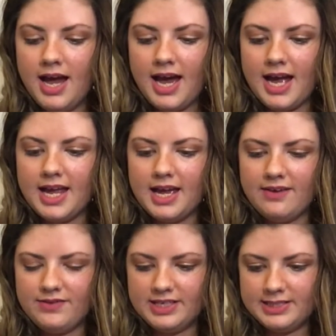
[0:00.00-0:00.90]
I
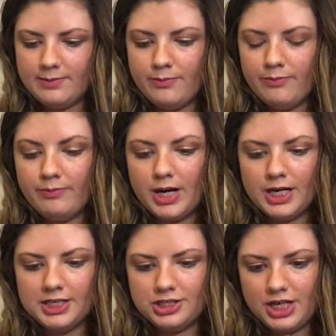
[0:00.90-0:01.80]
have this
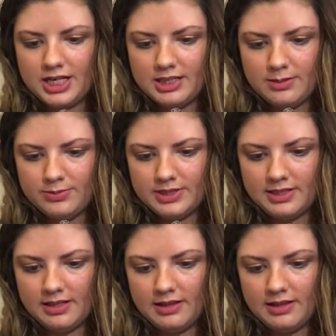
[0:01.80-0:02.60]
Marc Jacobs